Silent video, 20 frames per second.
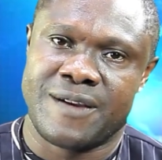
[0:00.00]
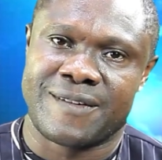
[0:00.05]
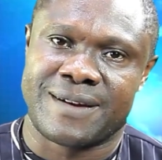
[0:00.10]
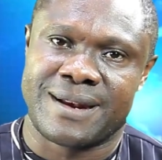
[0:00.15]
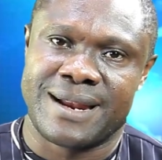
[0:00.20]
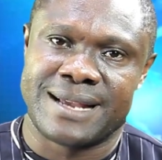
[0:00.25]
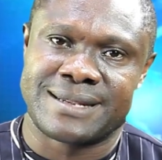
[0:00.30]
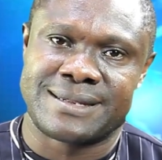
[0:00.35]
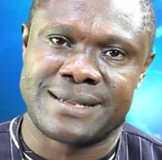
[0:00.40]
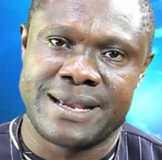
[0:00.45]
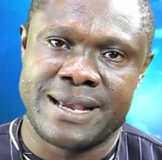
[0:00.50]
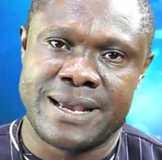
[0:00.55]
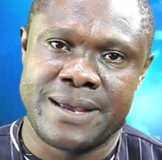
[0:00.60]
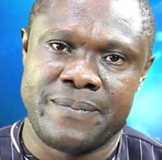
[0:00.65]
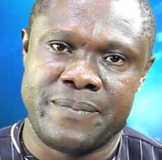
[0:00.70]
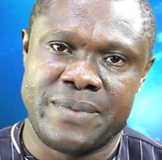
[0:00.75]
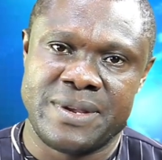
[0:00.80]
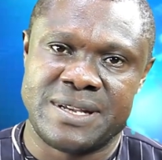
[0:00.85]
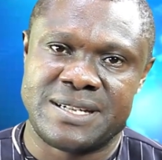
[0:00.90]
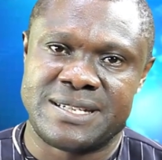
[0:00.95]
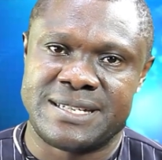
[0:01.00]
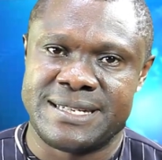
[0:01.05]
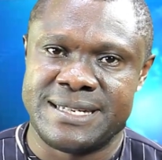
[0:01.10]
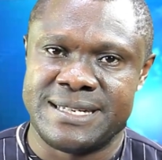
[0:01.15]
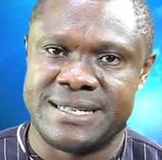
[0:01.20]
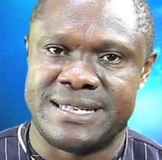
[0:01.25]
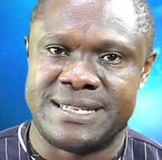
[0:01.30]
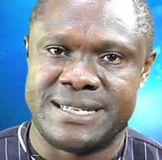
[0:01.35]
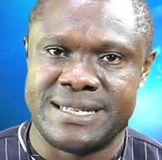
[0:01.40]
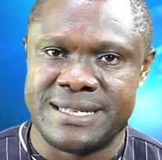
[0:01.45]
are class A, B,
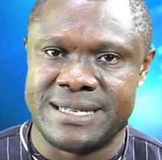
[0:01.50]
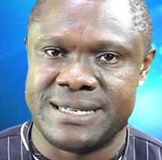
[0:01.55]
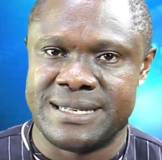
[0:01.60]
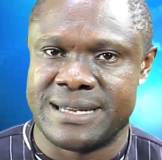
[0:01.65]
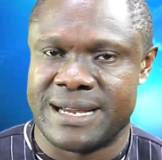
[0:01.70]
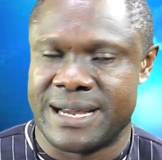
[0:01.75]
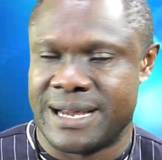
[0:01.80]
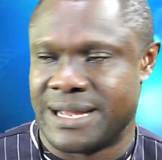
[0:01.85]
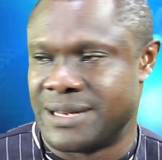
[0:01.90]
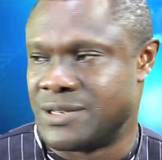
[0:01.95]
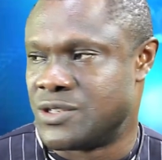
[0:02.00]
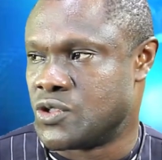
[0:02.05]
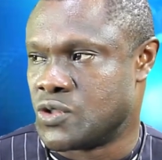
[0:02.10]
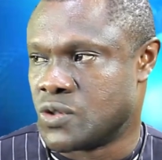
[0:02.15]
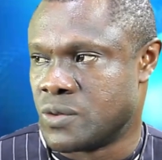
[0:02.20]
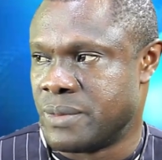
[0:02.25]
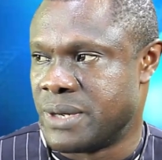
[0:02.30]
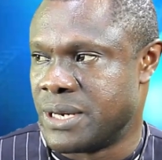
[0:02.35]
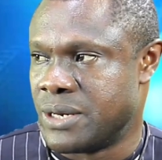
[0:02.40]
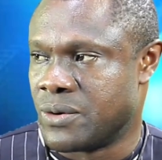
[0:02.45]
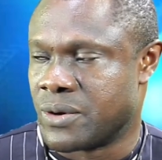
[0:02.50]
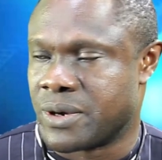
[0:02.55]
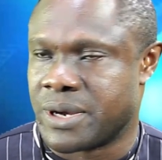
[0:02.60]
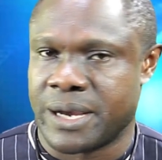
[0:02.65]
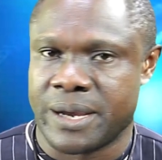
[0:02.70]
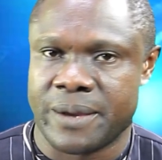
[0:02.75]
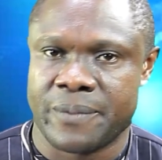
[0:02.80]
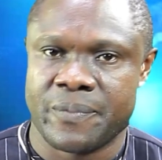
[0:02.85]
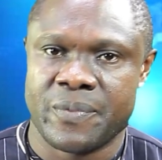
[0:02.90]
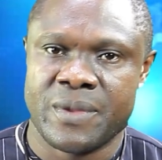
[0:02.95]
C, D, and so many.
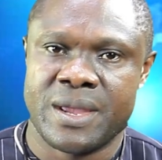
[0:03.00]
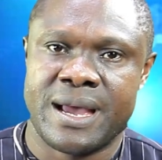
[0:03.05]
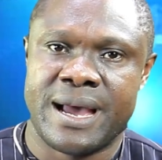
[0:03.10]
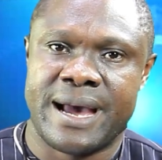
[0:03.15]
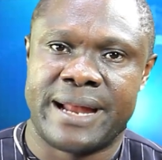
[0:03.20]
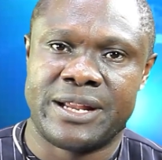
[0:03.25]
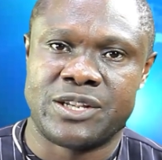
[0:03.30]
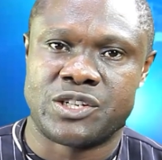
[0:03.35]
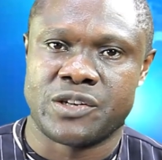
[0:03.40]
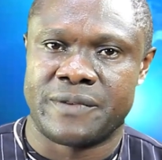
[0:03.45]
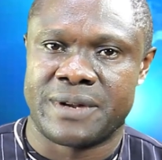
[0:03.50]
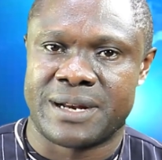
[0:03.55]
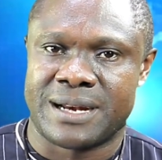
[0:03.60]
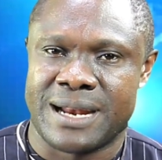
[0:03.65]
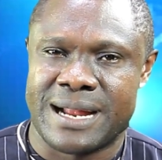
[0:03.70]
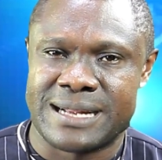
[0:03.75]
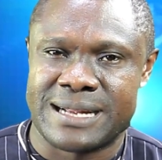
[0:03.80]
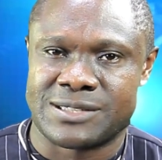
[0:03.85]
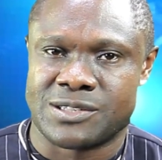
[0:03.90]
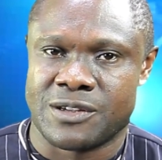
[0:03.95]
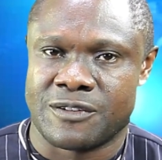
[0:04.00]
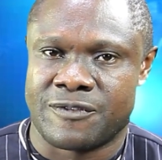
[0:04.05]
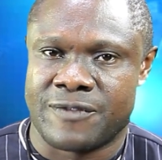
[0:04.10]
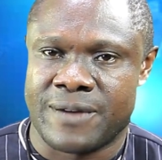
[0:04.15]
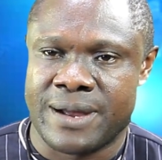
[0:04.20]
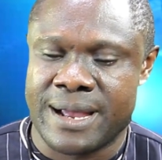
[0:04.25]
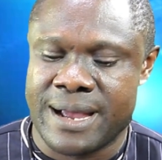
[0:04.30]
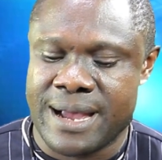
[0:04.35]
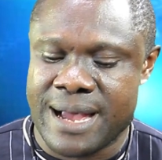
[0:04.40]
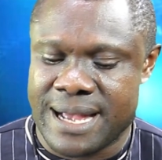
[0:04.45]
Okay, and each of the classes of
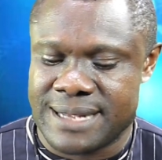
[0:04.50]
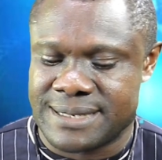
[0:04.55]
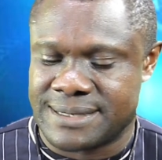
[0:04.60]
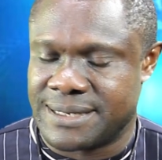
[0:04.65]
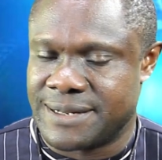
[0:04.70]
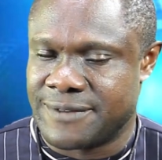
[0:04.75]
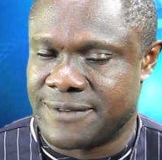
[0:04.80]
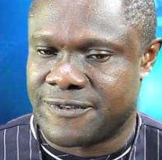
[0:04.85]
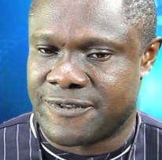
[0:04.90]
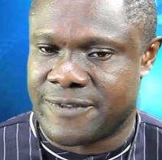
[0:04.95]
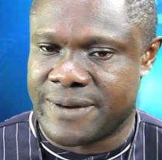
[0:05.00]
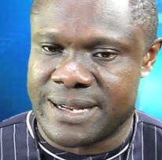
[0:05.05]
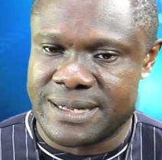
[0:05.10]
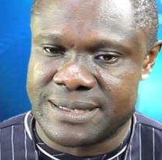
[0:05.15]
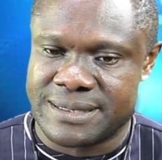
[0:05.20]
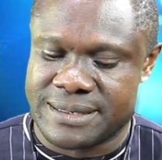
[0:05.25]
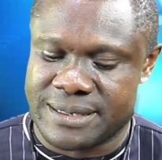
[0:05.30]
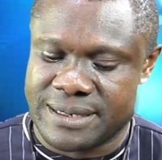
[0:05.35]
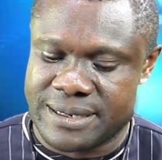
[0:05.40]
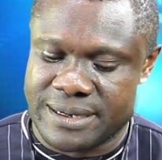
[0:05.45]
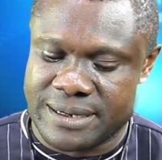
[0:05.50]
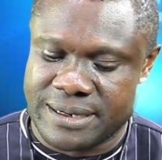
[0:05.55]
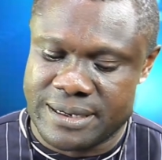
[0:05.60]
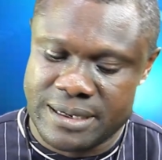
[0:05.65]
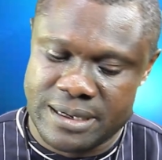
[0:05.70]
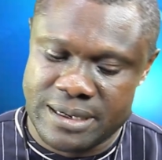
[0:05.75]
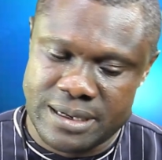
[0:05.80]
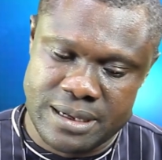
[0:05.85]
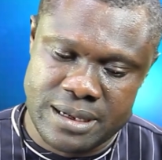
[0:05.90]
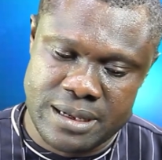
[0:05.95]
fire has different
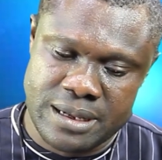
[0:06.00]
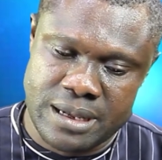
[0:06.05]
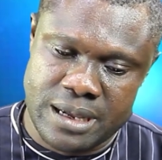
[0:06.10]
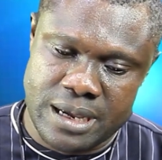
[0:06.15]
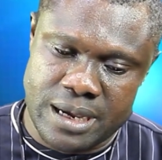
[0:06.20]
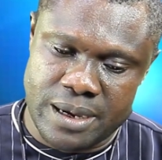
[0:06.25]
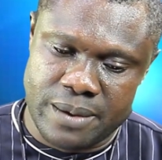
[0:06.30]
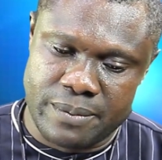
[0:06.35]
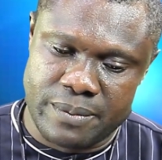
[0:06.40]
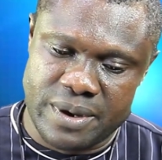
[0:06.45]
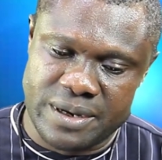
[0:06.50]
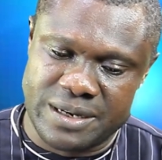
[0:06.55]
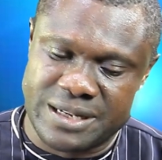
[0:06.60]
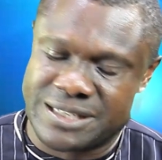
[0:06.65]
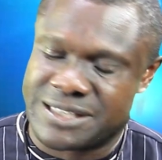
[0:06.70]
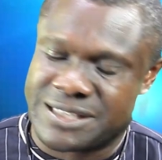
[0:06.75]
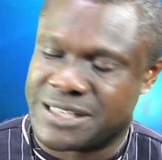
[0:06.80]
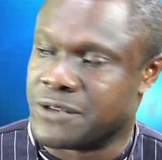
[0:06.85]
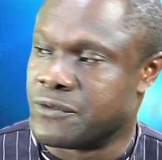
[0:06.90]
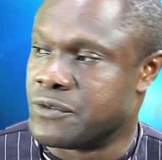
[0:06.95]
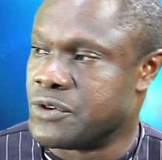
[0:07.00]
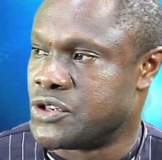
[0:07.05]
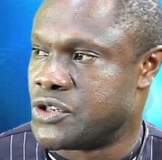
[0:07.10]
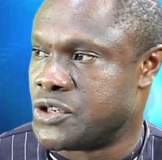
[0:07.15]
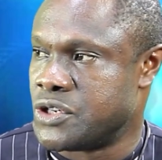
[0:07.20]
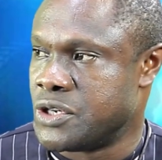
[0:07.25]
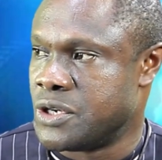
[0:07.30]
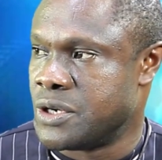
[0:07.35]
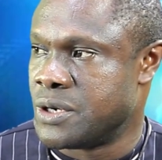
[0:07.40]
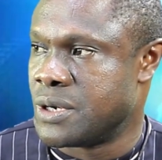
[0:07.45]

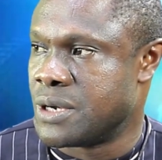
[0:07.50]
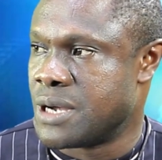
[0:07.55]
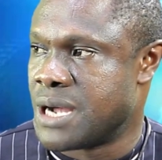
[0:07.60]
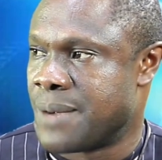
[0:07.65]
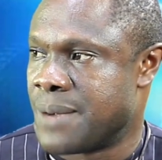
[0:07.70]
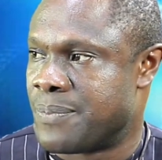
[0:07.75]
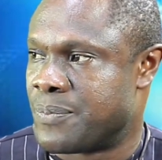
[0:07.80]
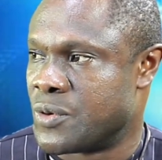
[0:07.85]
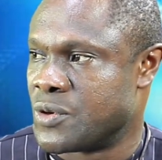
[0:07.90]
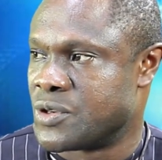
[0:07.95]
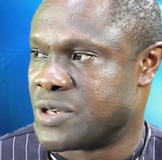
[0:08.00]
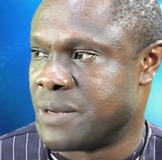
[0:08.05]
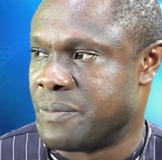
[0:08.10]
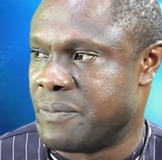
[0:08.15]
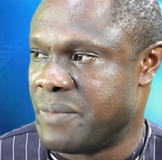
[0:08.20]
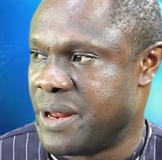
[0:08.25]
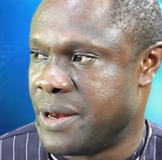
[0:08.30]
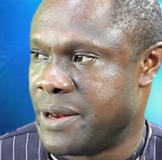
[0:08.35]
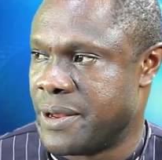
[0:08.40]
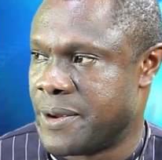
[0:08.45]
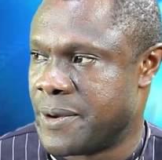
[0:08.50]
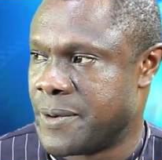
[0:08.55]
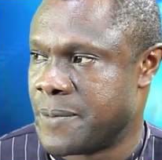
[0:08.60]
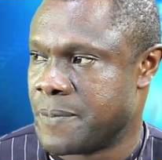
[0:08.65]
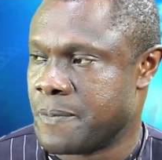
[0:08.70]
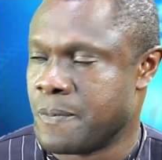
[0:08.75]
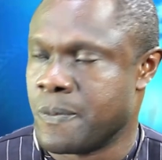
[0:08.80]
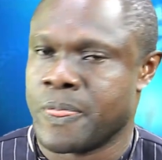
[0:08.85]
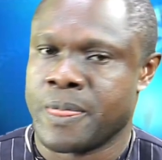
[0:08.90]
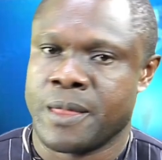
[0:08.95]
distinguishing approach and media.
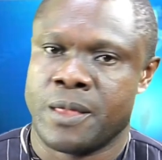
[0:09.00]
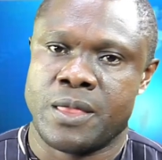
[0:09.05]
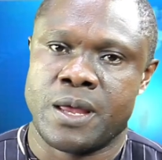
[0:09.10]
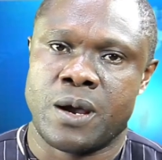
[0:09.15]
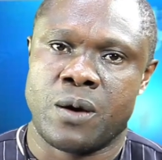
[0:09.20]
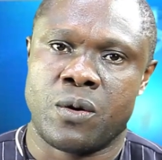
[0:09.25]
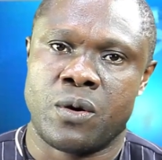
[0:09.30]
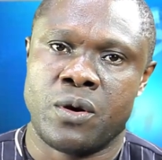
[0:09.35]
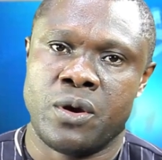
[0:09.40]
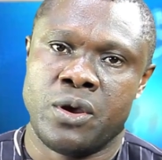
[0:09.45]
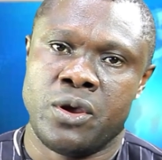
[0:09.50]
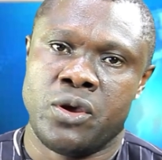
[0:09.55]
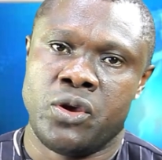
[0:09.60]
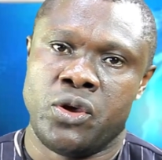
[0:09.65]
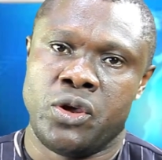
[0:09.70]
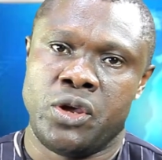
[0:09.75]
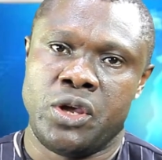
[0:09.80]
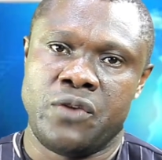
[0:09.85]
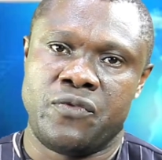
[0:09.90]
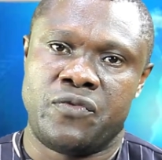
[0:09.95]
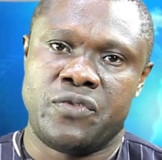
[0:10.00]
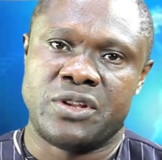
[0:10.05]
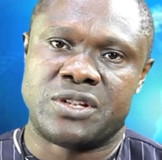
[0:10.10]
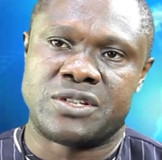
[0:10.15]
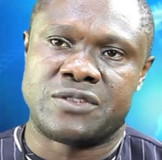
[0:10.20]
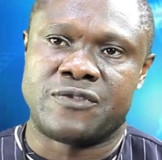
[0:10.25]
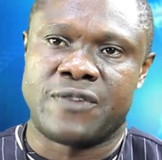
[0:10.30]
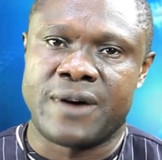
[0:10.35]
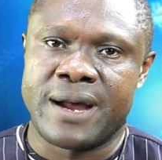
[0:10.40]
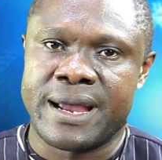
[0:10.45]
Now, if
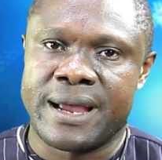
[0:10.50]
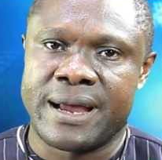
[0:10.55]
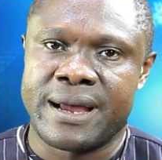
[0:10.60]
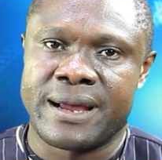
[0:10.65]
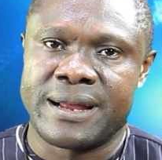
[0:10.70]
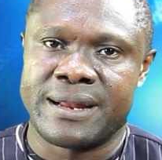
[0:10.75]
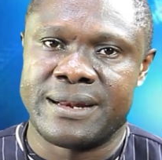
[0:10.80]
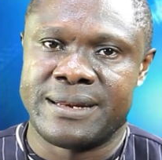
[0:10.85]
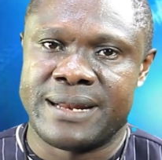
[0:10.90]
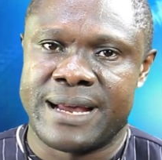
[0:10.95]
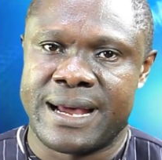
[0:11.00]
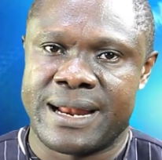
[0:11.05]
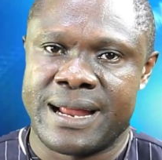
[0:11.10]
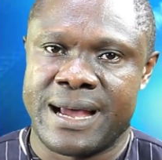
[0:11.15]
it's fire that